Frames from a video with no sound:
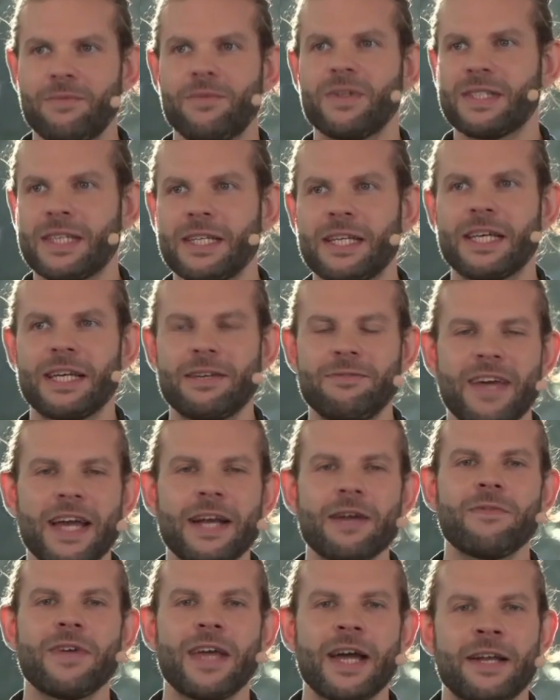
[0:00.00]
we're sitting in
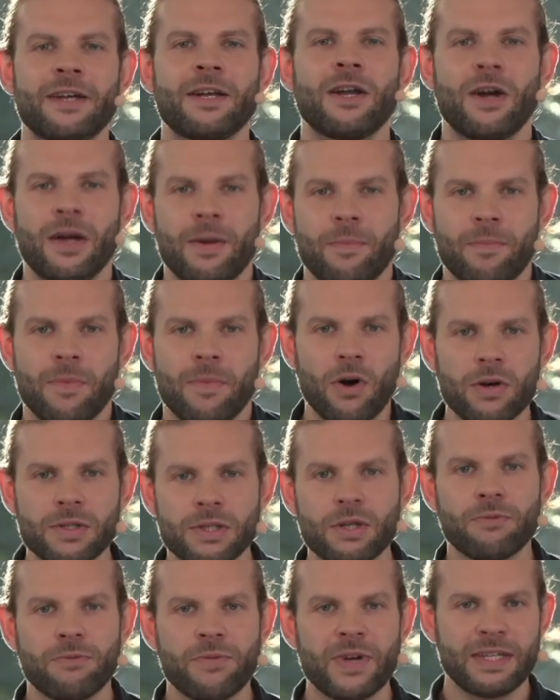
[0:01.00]
Vienna, we are
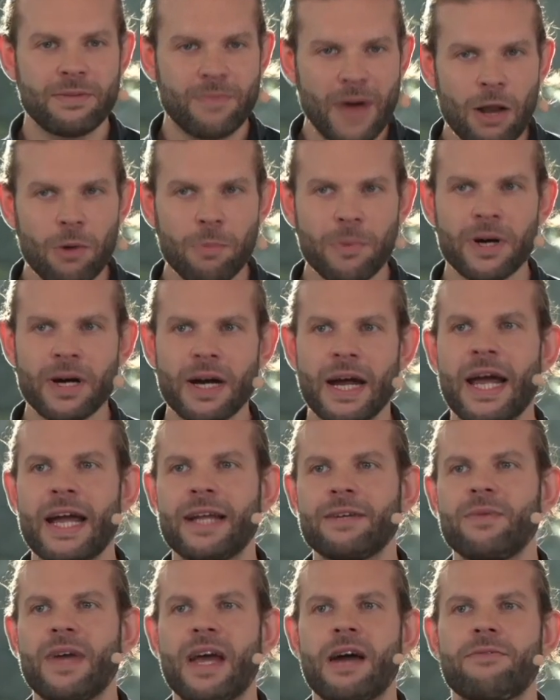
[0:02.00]
a software developer,
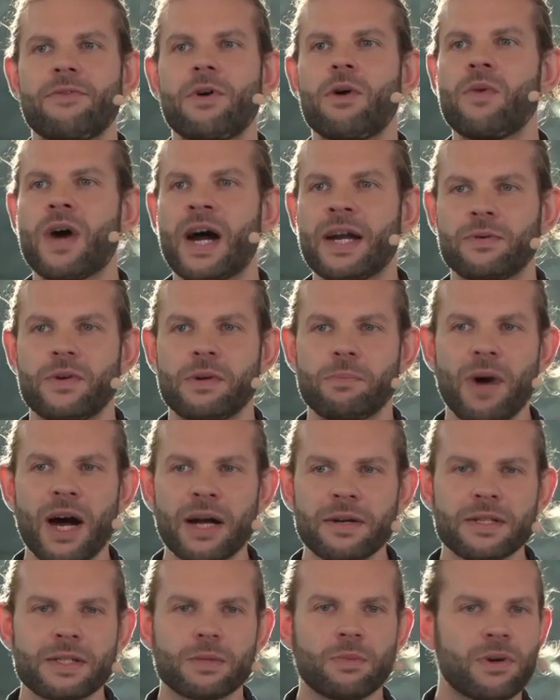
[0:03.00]
and we have over 100
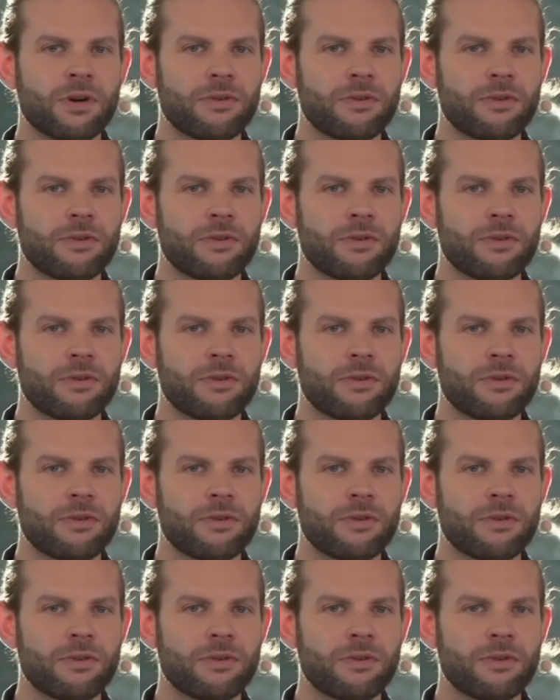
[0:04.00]
partners.